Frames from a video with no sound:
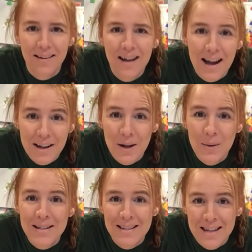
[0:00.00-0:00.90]
I know
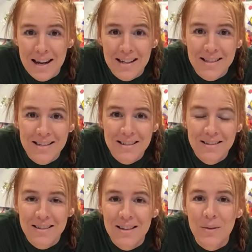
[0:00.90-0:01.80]
it stinks
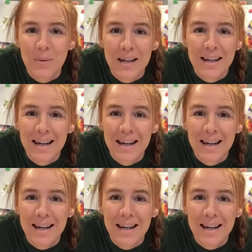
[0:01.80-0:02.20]
that we